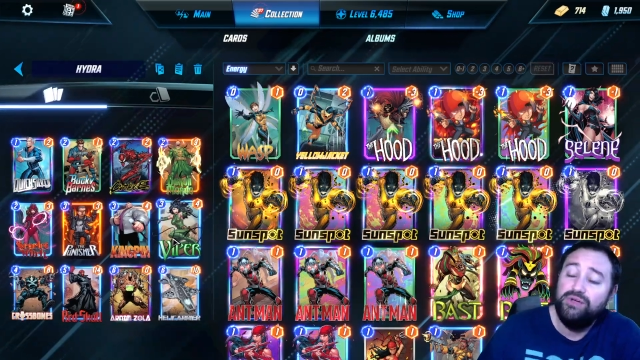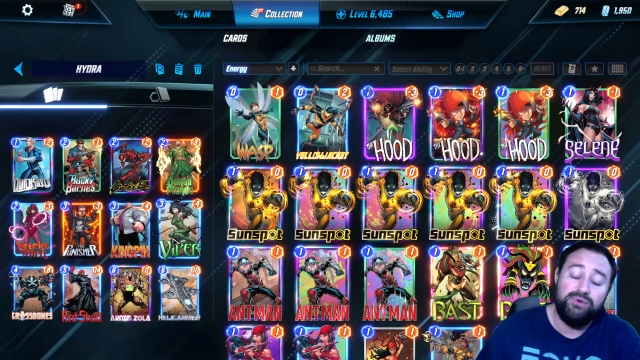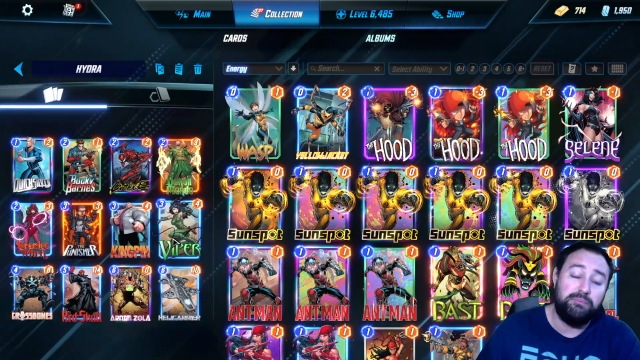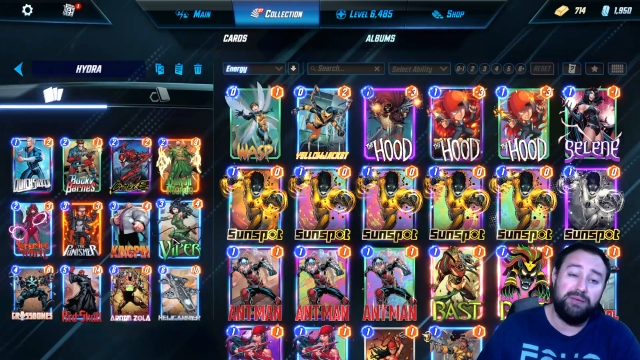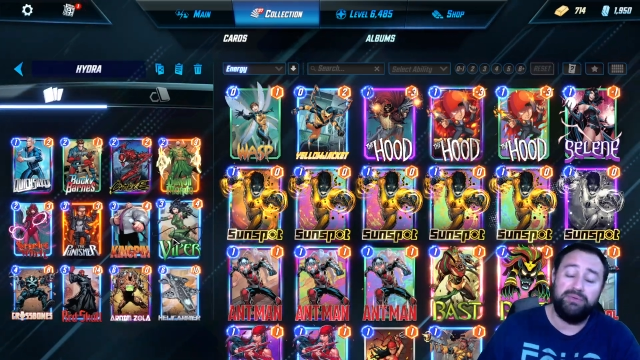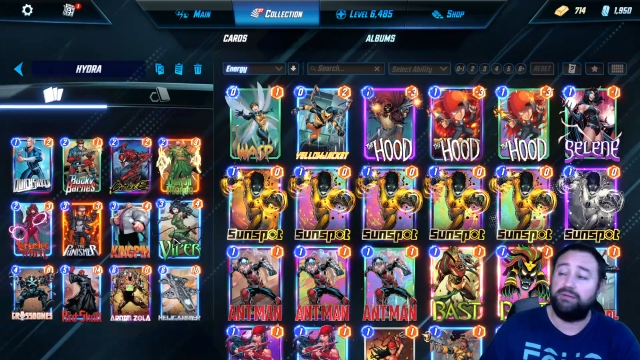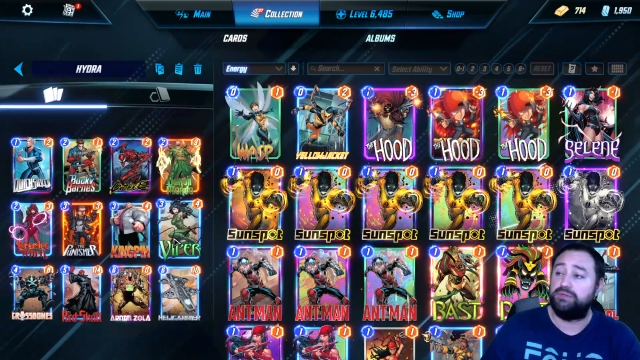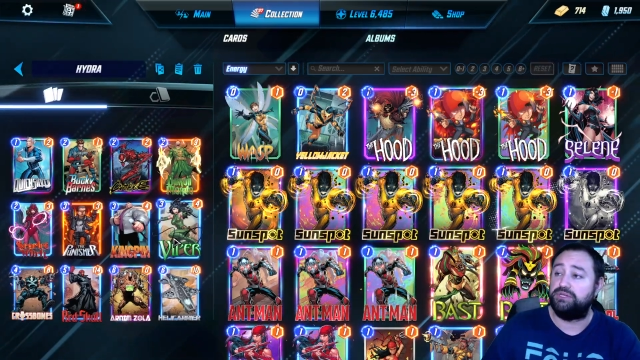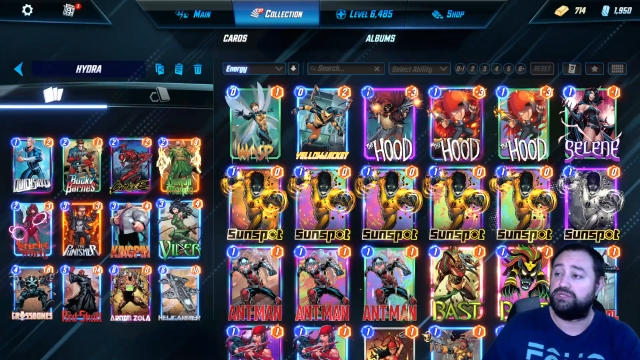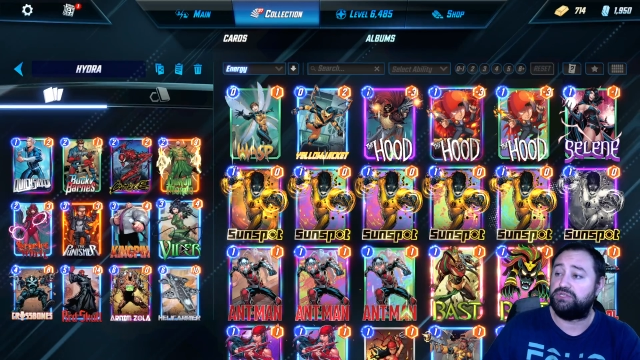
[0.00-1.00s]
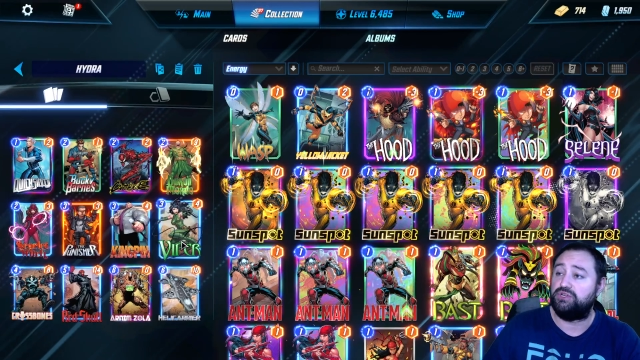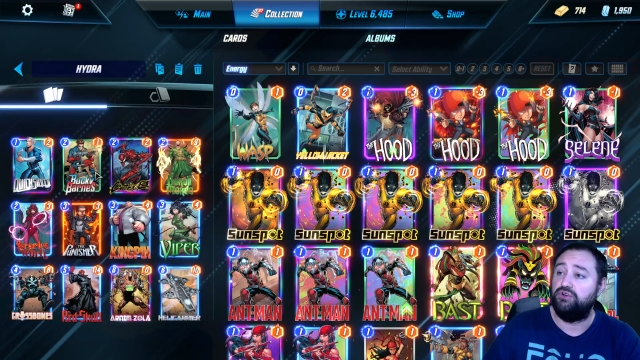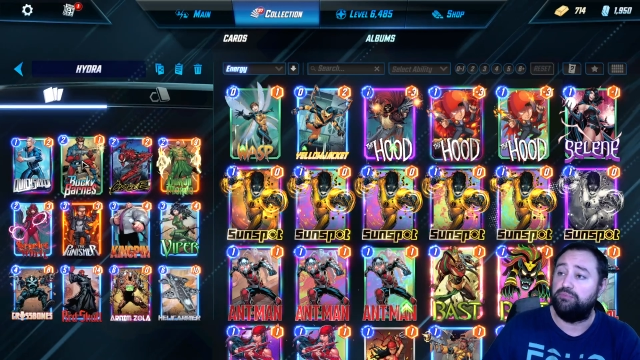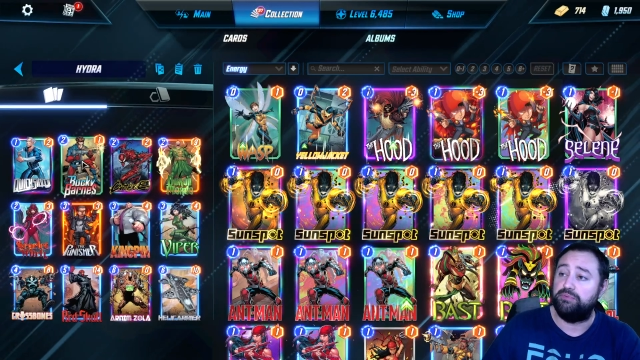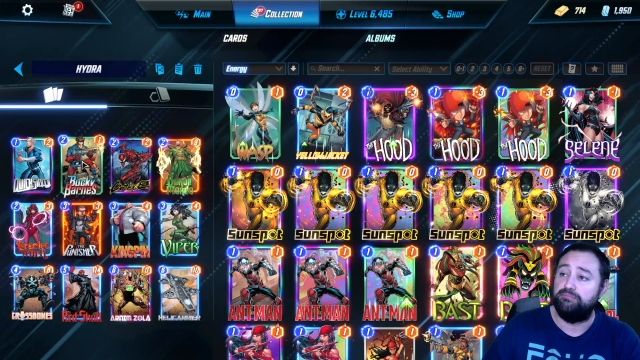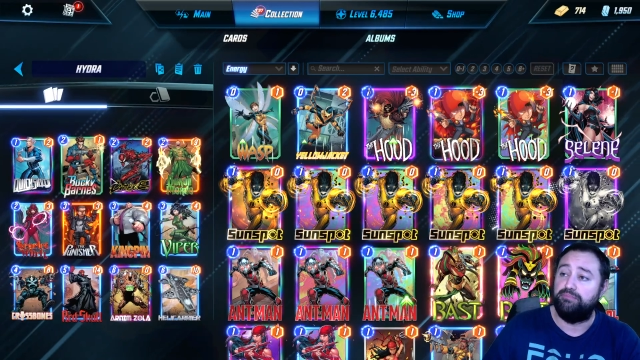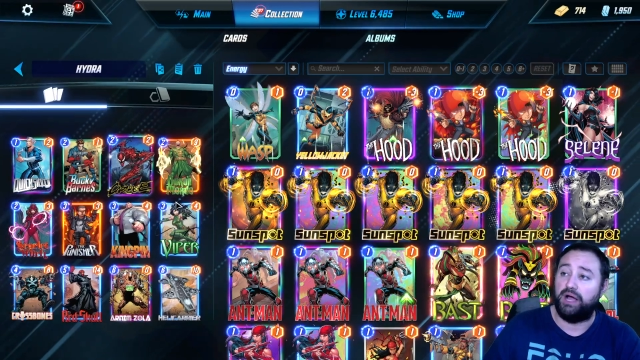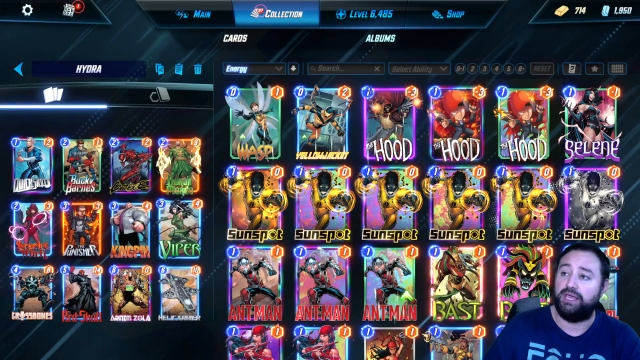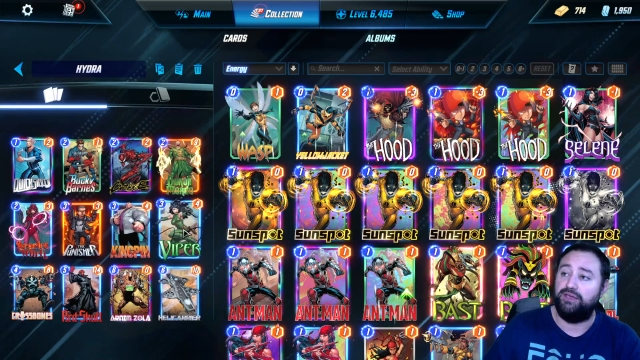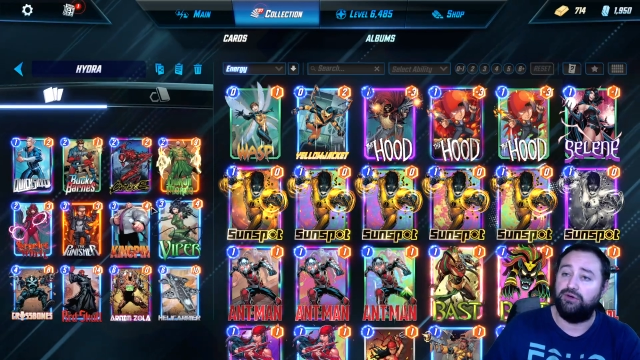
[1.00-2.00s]
We might be able to scoop
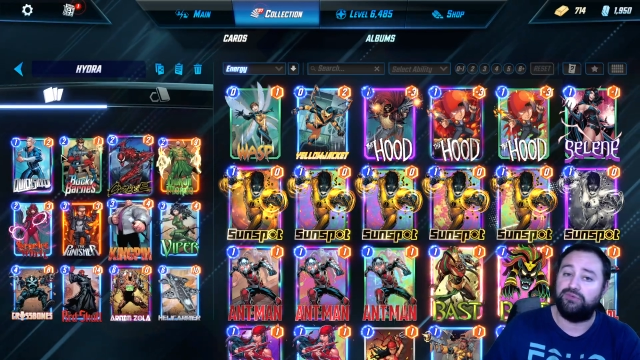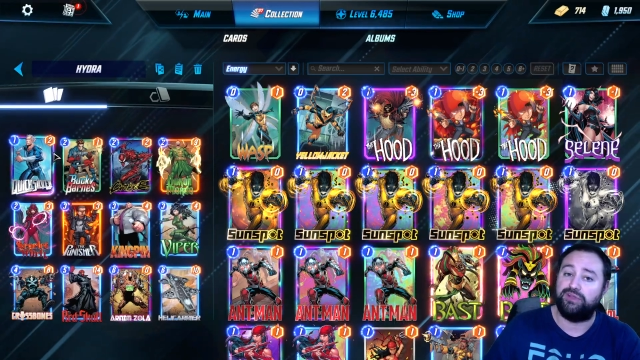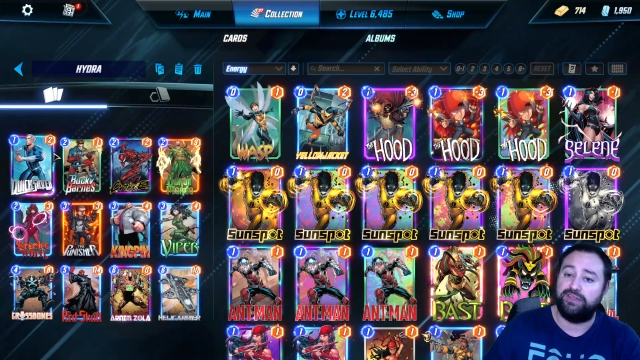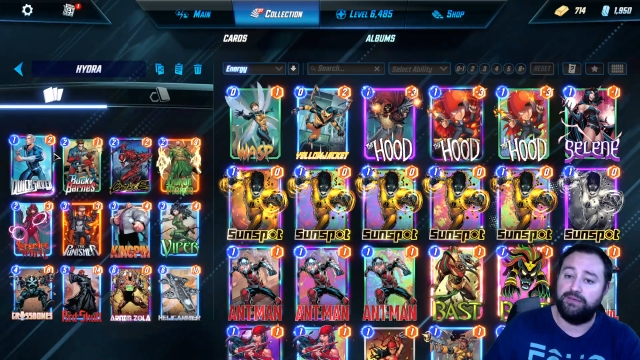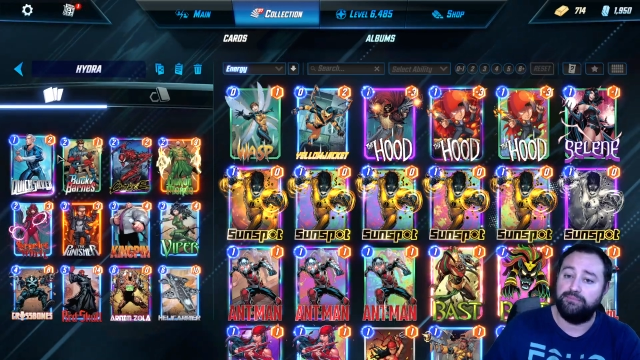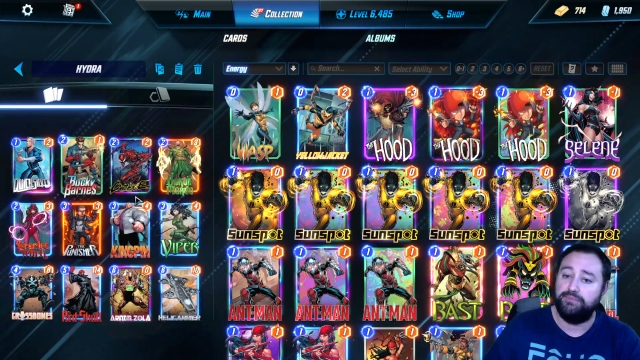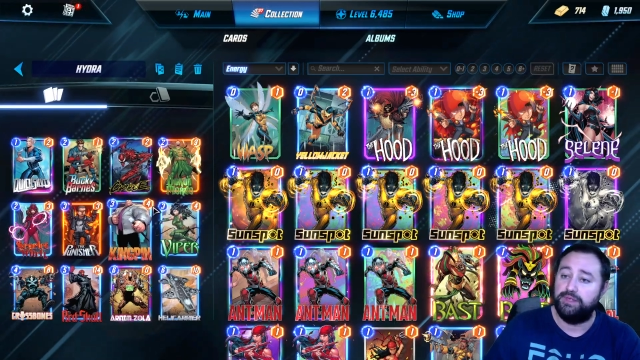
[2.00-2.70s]
Bucky over to them.